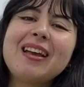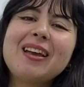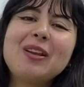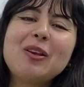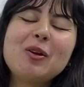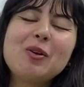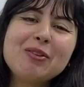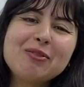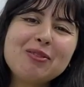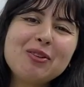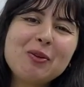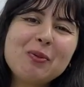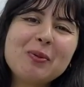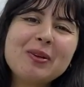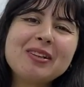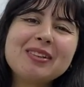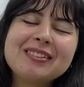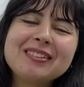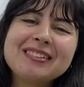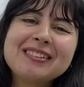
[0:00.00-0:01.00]
Hello
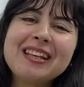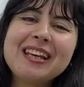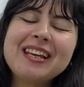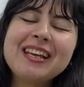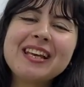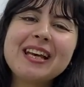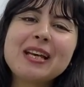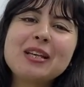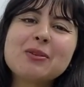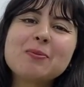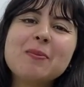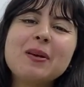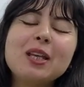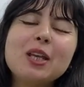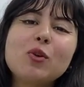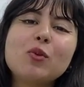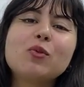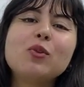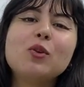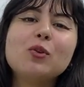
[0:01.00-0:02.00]
everyone! As
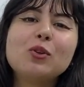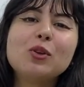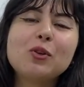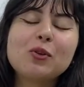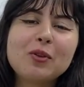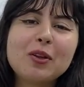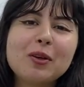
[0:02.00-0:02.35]
many of you know